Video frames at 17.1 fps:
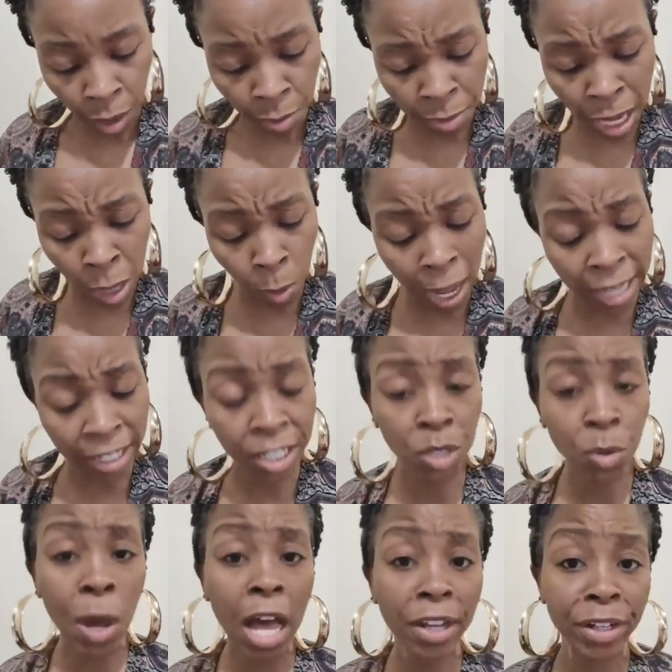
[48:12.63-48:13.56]
By
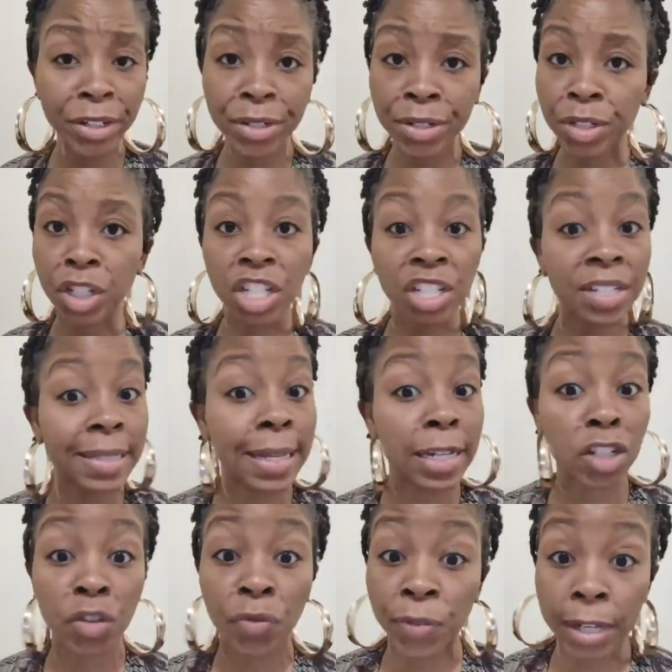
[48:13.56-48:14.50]
Wallace Wattles,
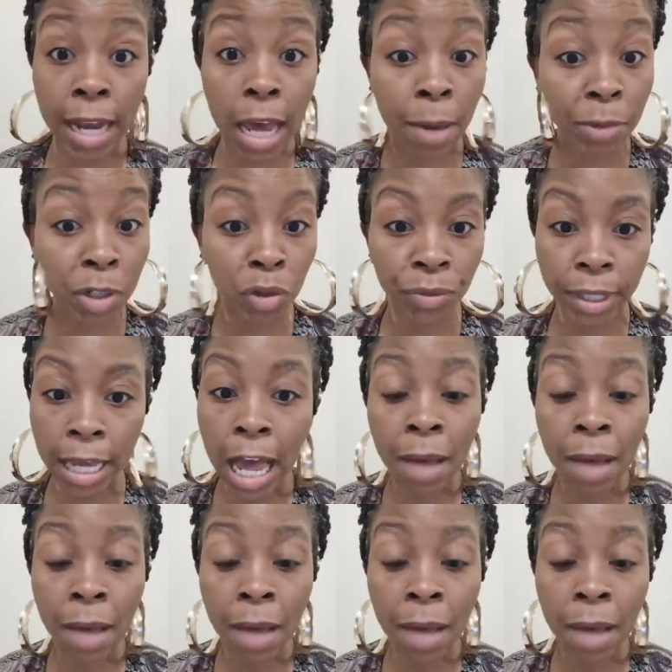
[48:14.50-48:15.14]
such a phenomenal read.